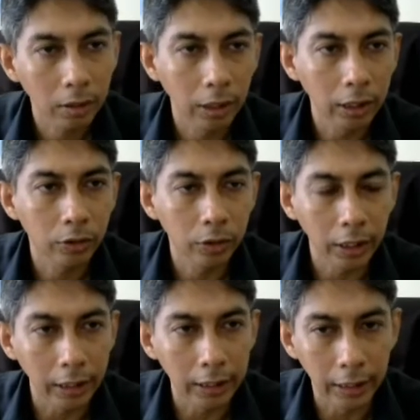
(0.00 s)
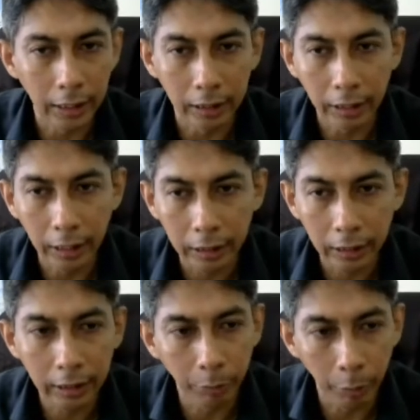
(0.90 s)
Okay, so that is the data
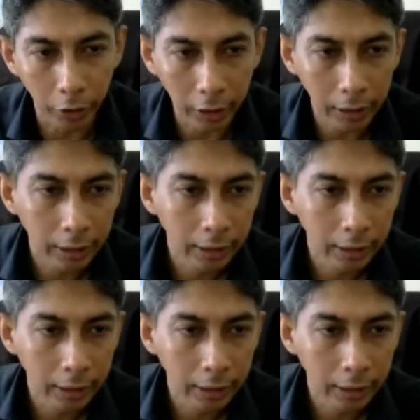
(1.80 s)
in the memory.